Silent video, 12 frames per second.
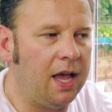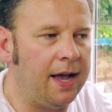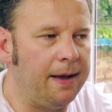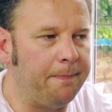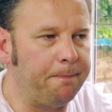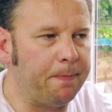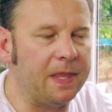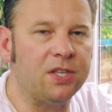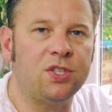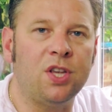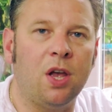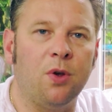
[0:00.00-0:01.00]
Um,
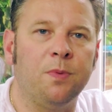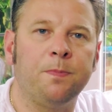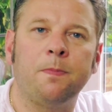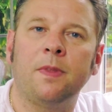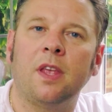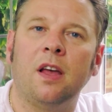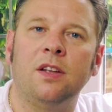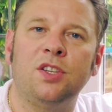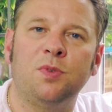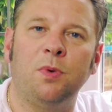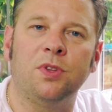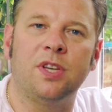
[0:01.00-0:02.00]
so I
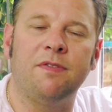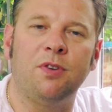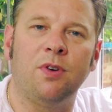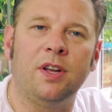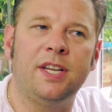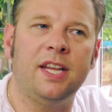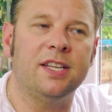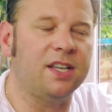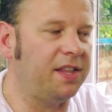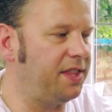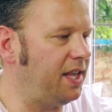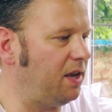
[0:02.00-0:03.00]
just want to have your ideas.
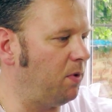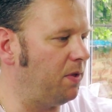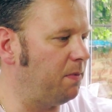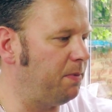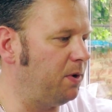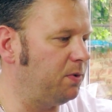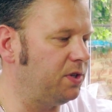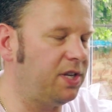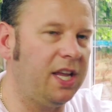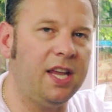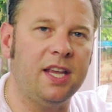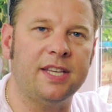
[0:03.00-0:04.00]
I think while the builder's
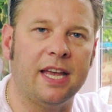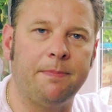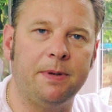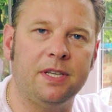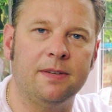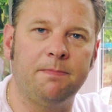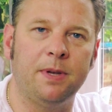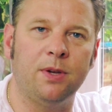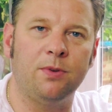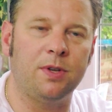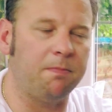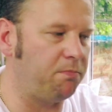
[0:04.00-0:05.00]
here, he's happy to
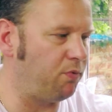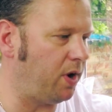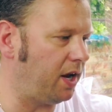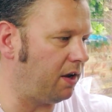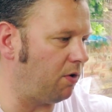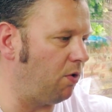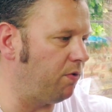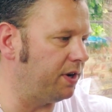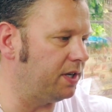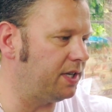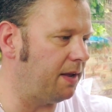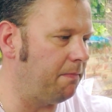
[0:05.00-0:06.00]
build in brick or
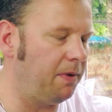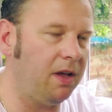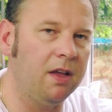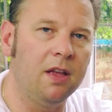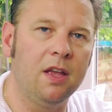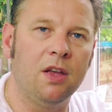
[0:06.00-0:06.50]
in timber.